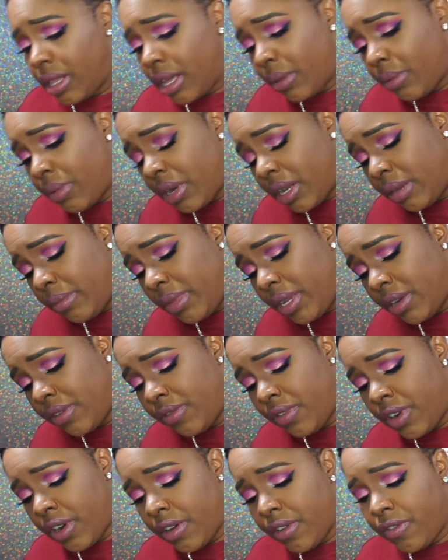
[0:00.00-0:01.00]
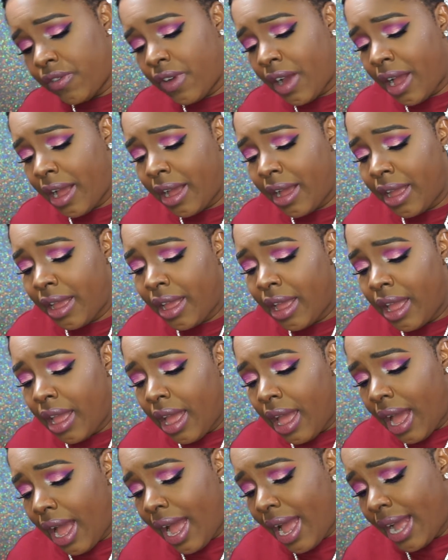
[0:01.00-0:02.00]
They wanted me to verify.
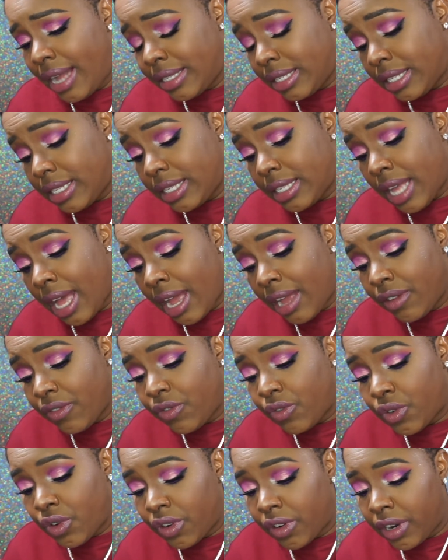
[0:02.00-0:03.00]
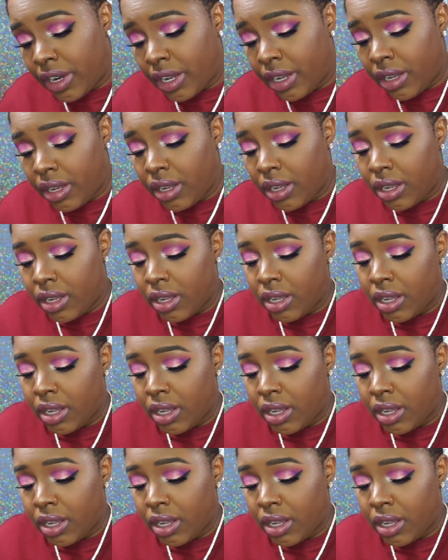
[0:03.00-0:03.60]
I had to sign for it.